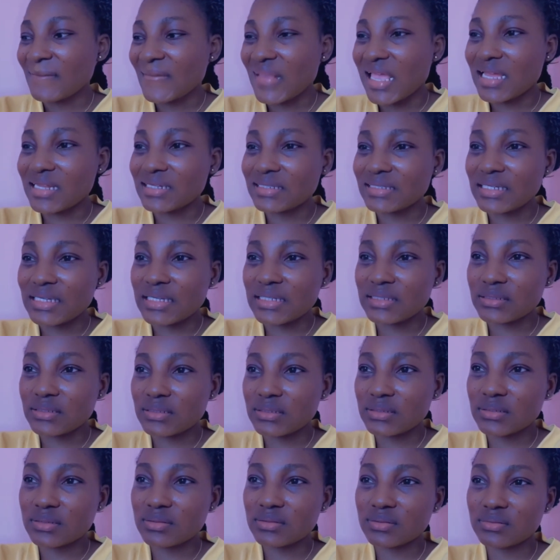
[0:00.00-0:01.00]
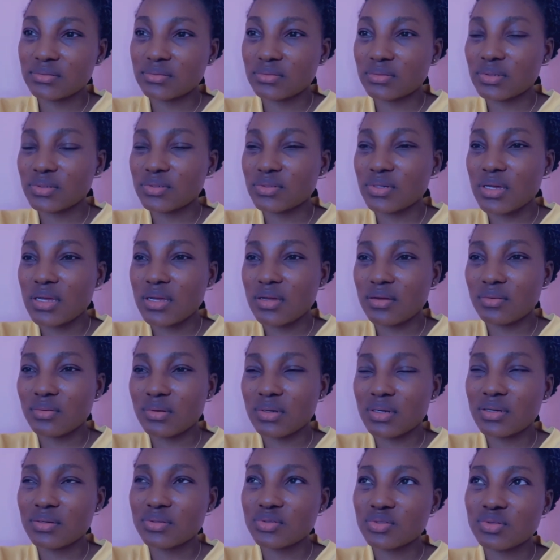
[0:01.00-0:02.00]
And then what
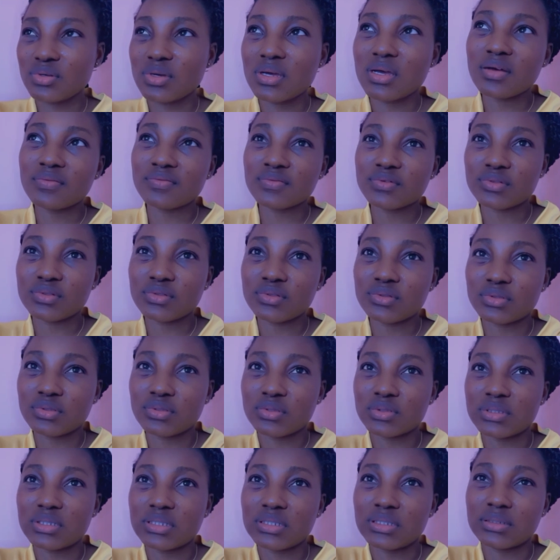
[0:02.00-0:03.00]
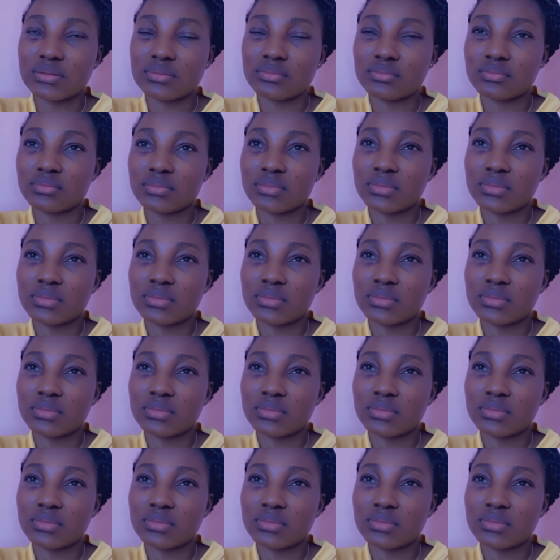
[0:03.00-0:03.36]
else do I have to do today?